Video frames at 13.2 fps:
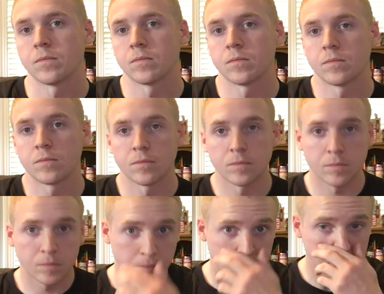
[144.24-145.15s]

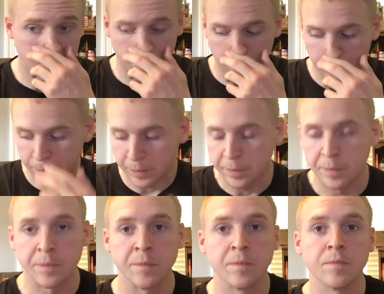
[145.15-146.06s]

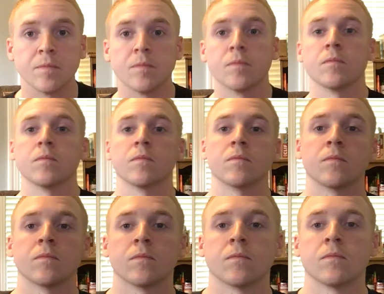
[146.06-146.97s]

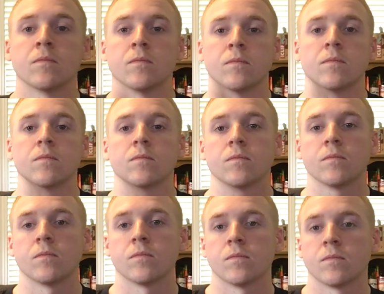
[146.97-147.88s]

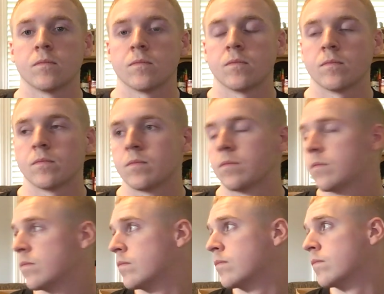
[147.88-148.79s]

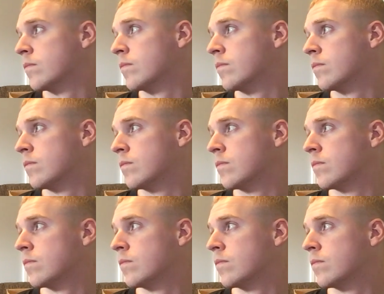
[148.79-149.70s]

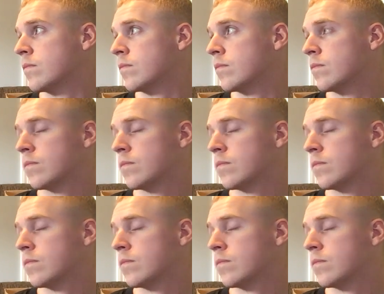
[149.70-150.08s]
[no speech]